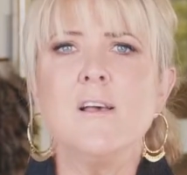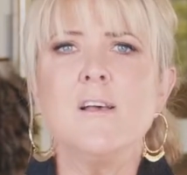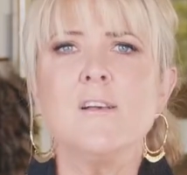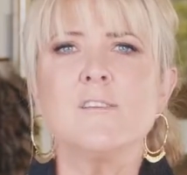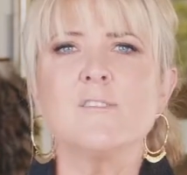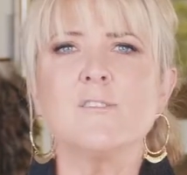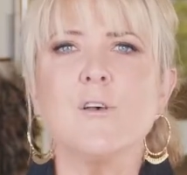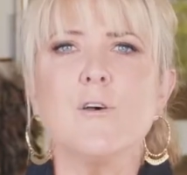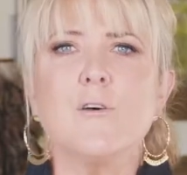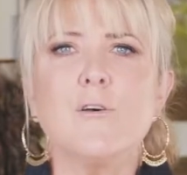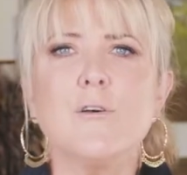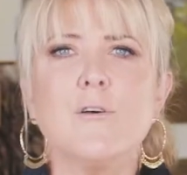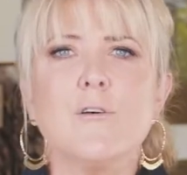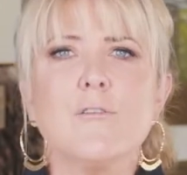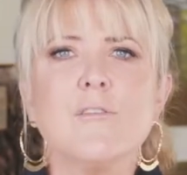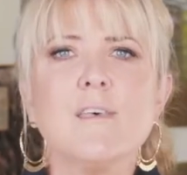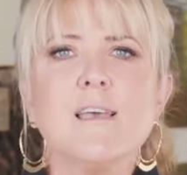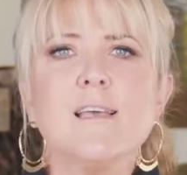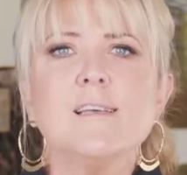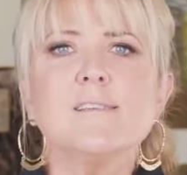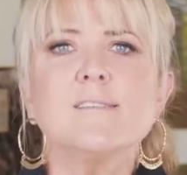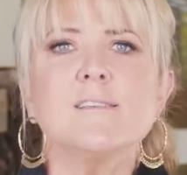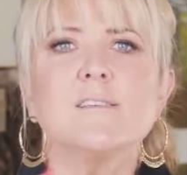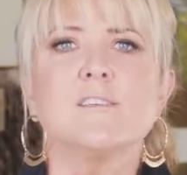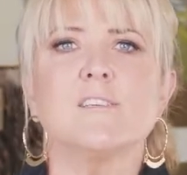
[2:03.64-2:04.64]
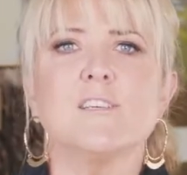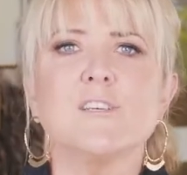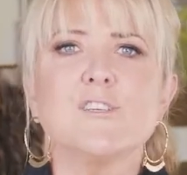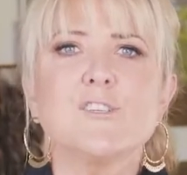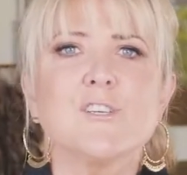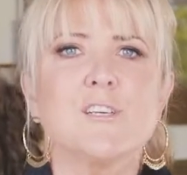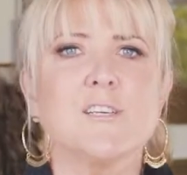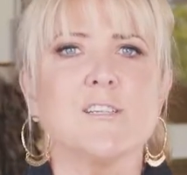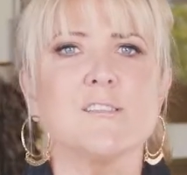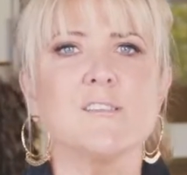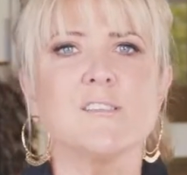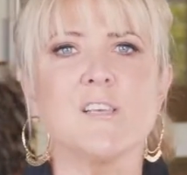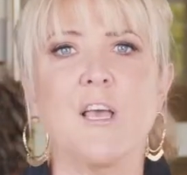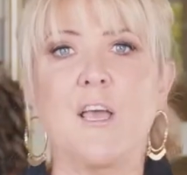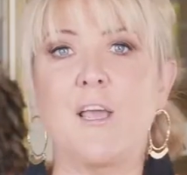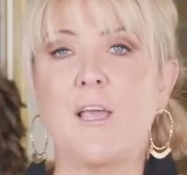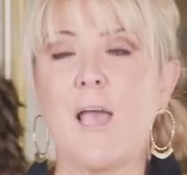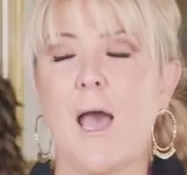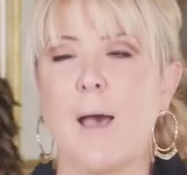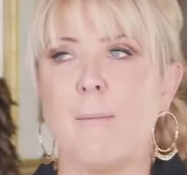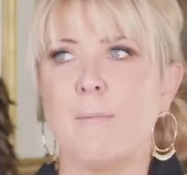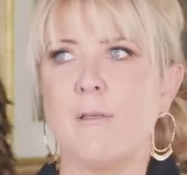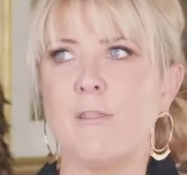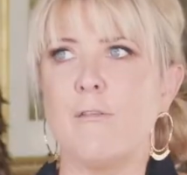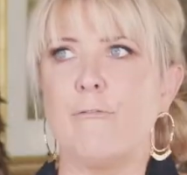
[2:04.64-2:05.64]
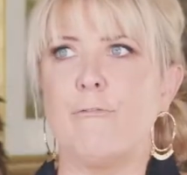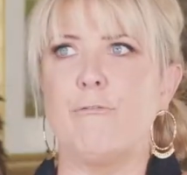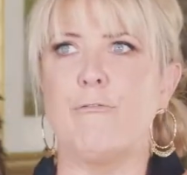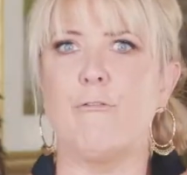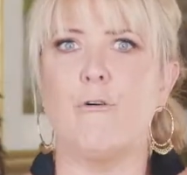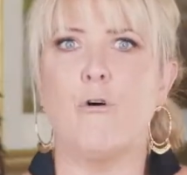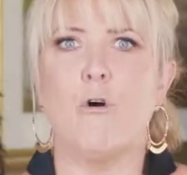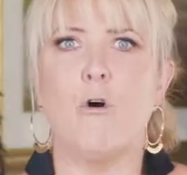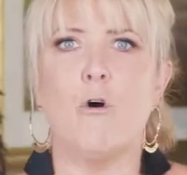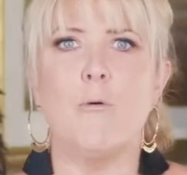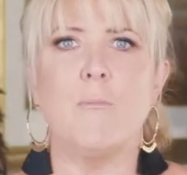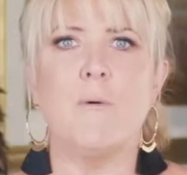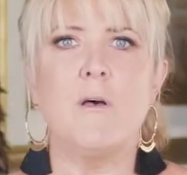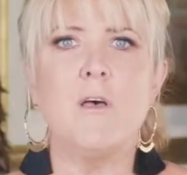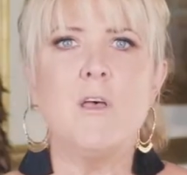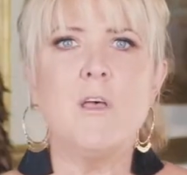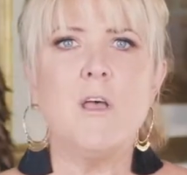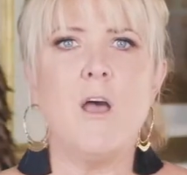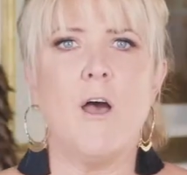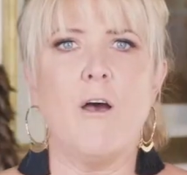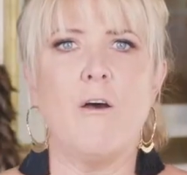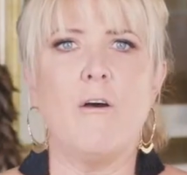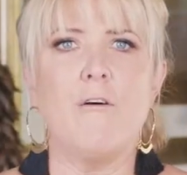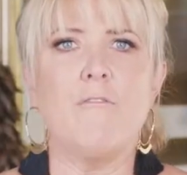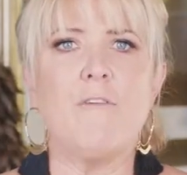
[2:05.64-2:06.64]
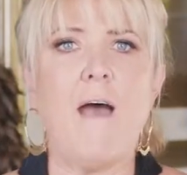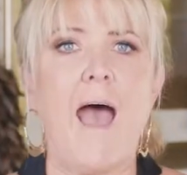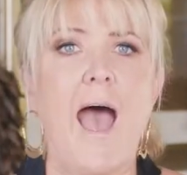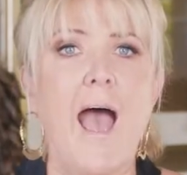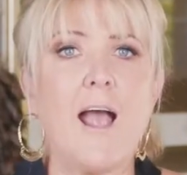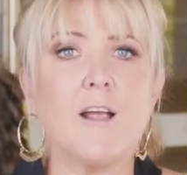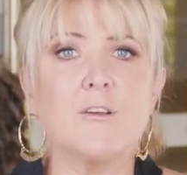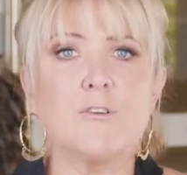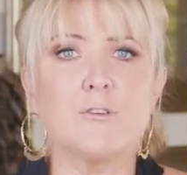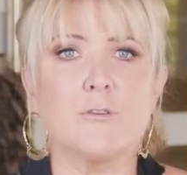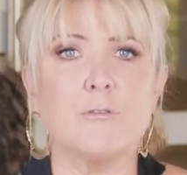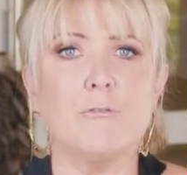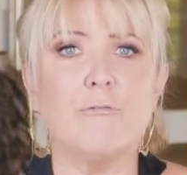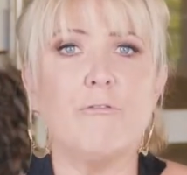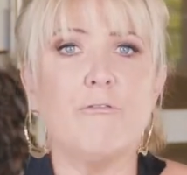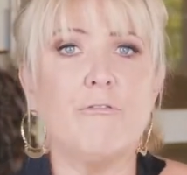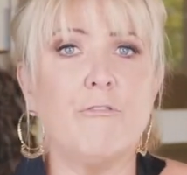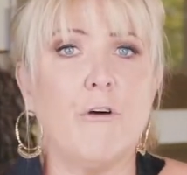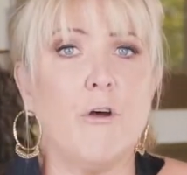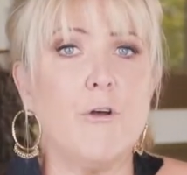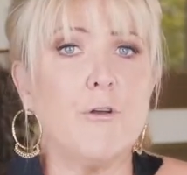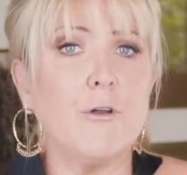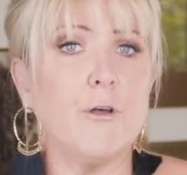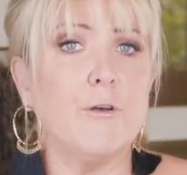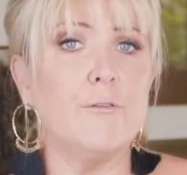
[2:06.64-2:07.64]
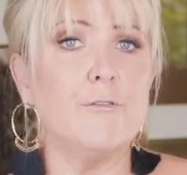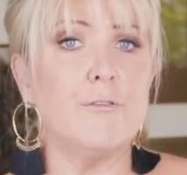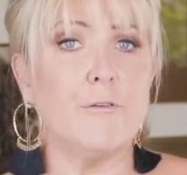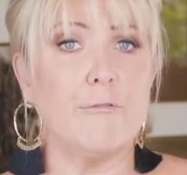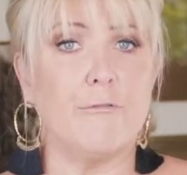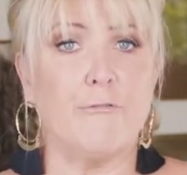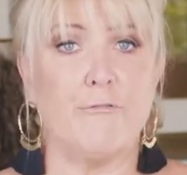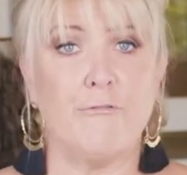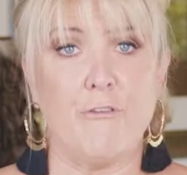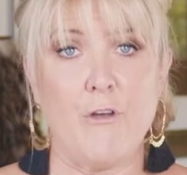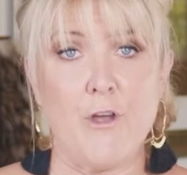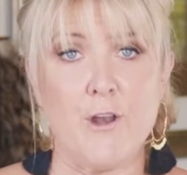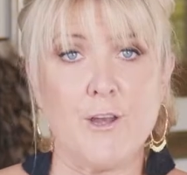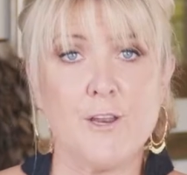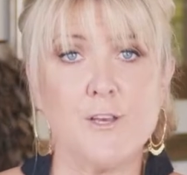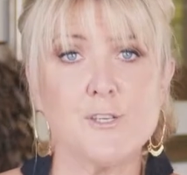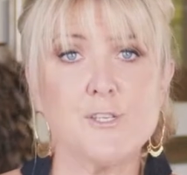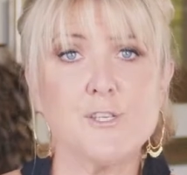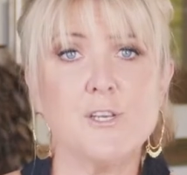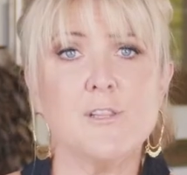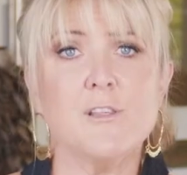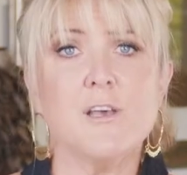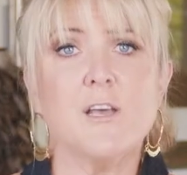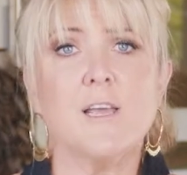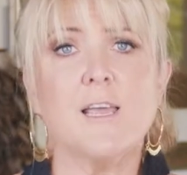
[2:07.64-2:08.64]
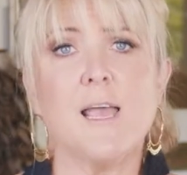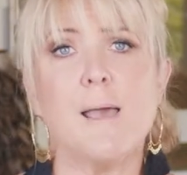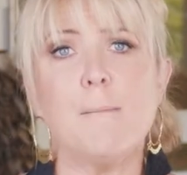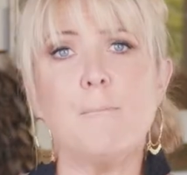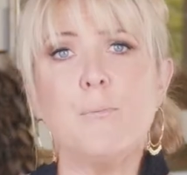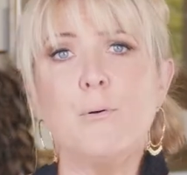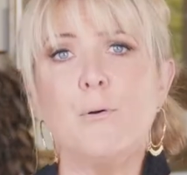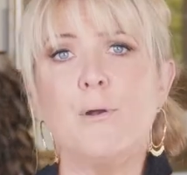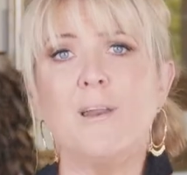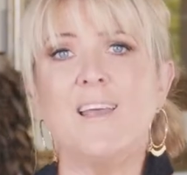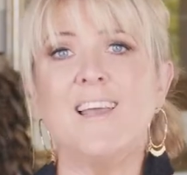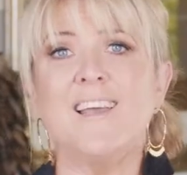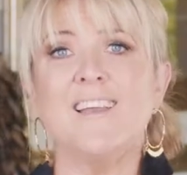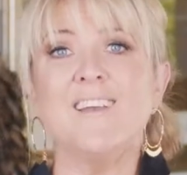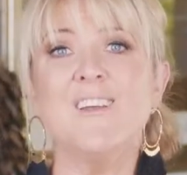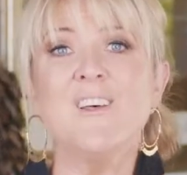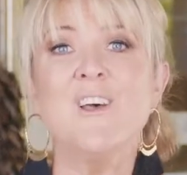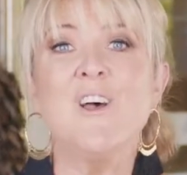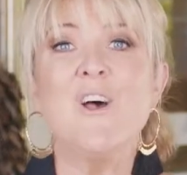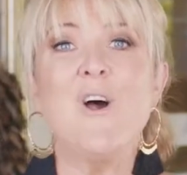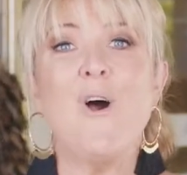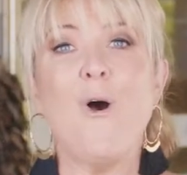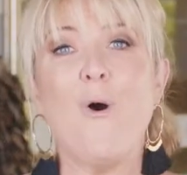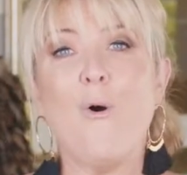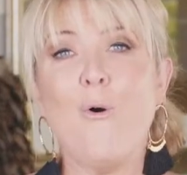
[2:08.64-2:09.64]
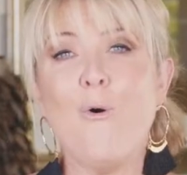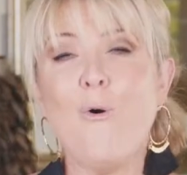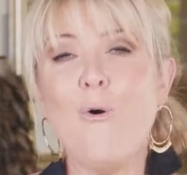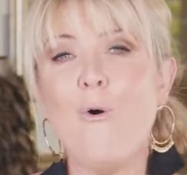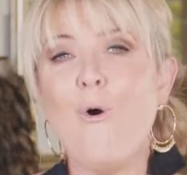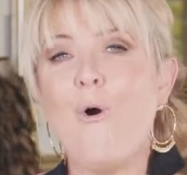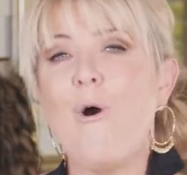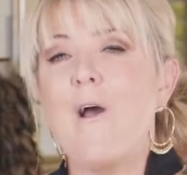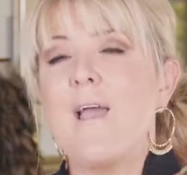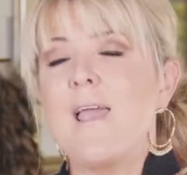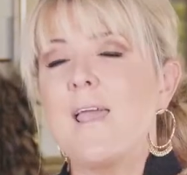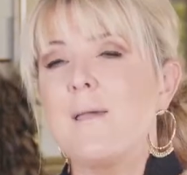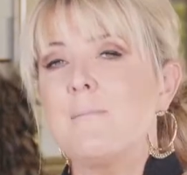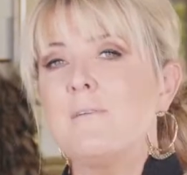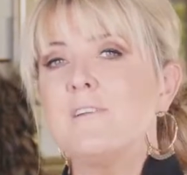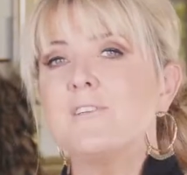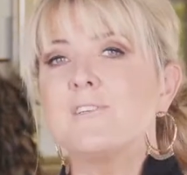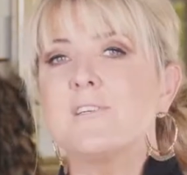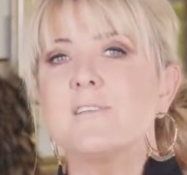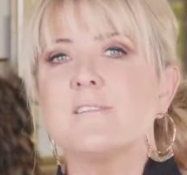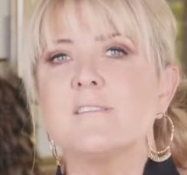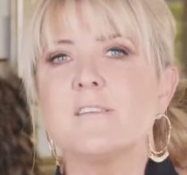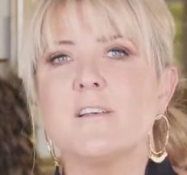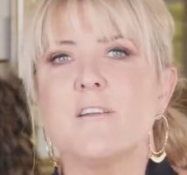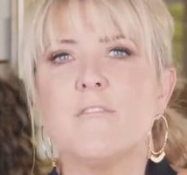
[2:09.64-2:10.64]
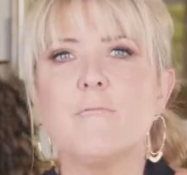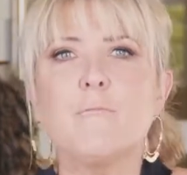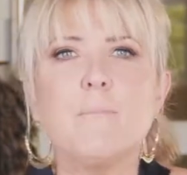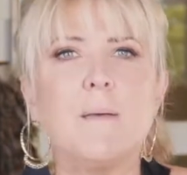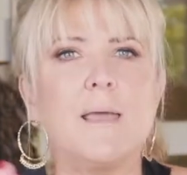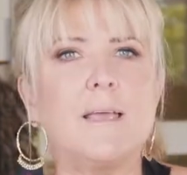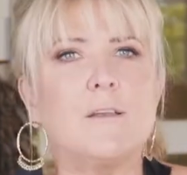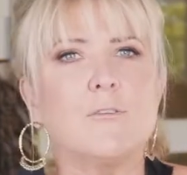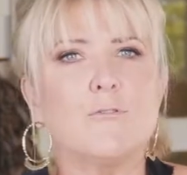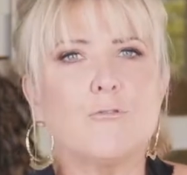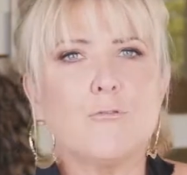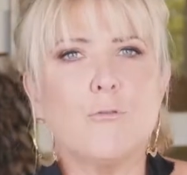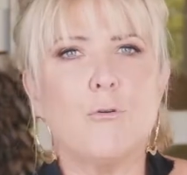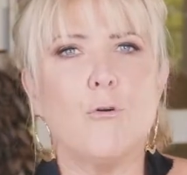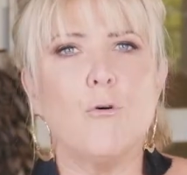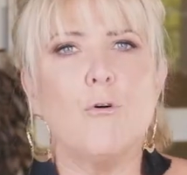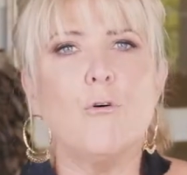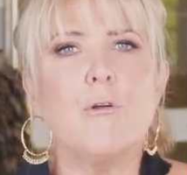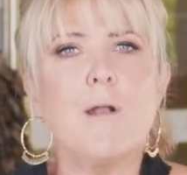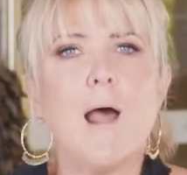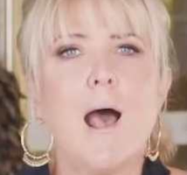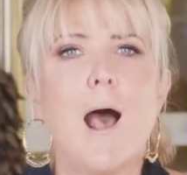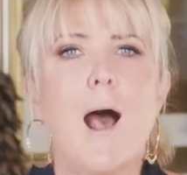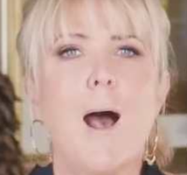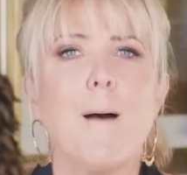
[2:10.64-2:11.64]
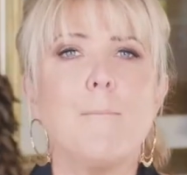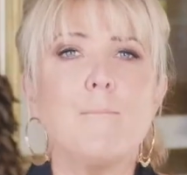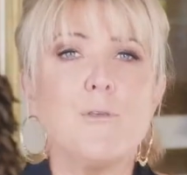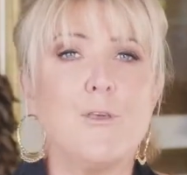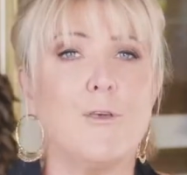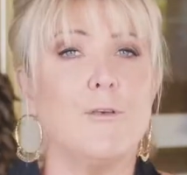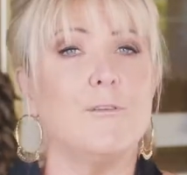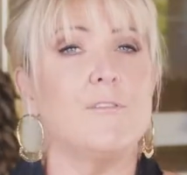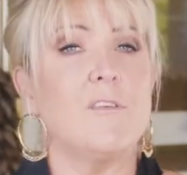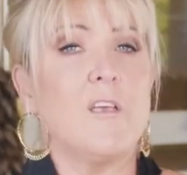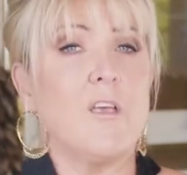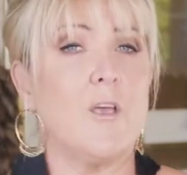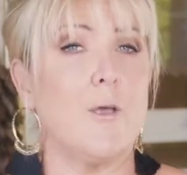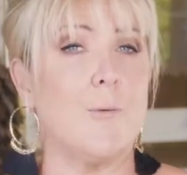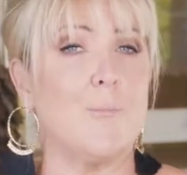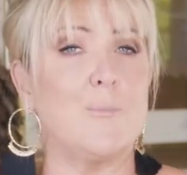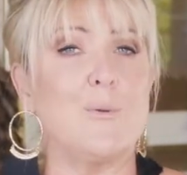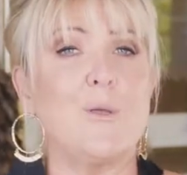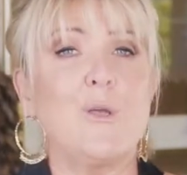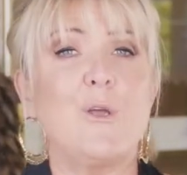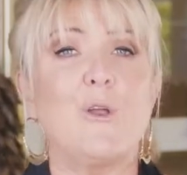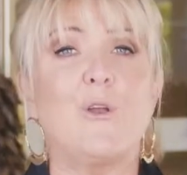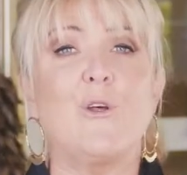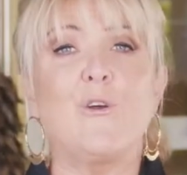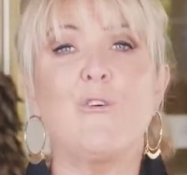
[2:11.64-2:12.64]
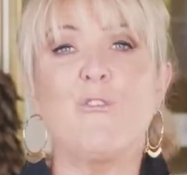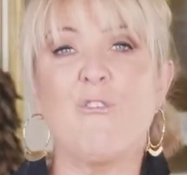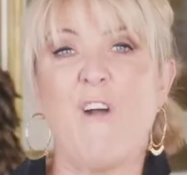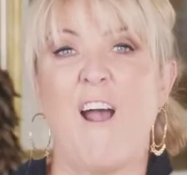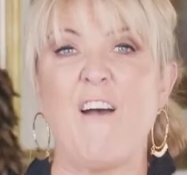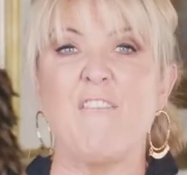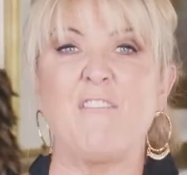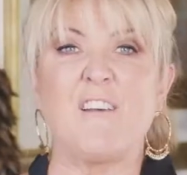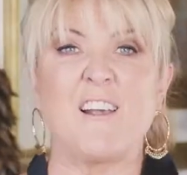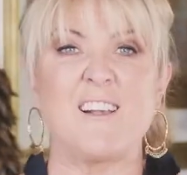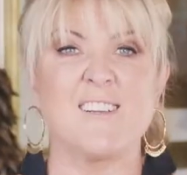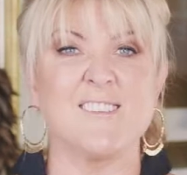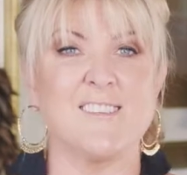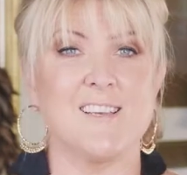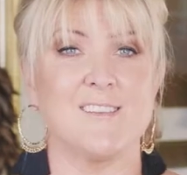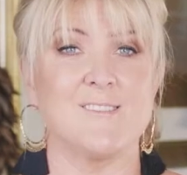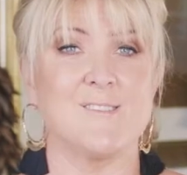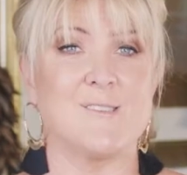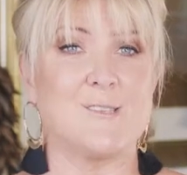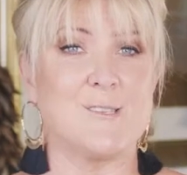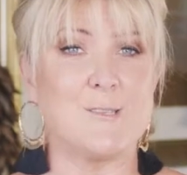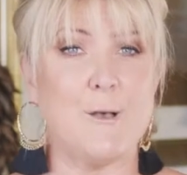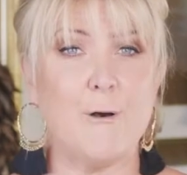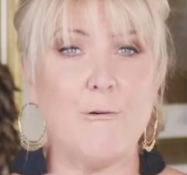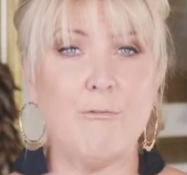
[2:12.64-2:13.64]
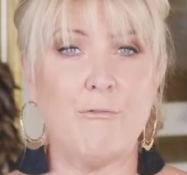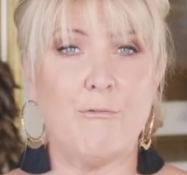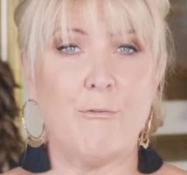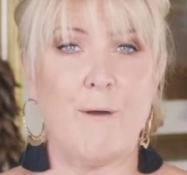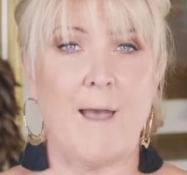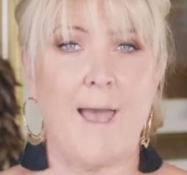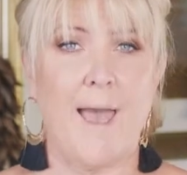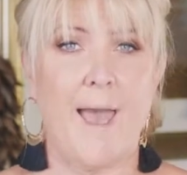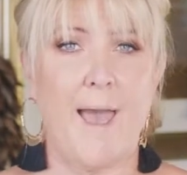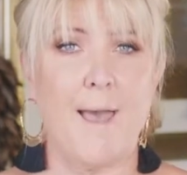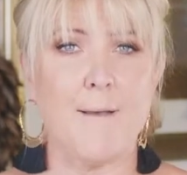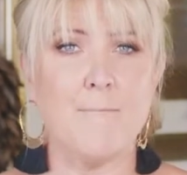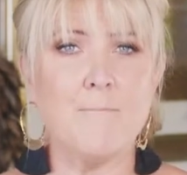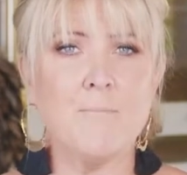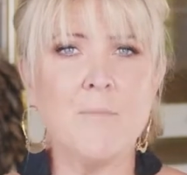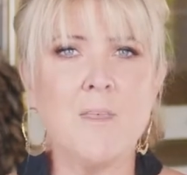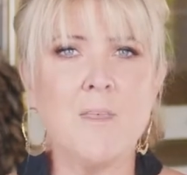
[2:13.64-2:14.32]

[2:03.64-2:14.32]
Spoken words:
So these additions can come in the form of actual photos of furniture that get put in, or images that have been drawn up using computer graphics and software.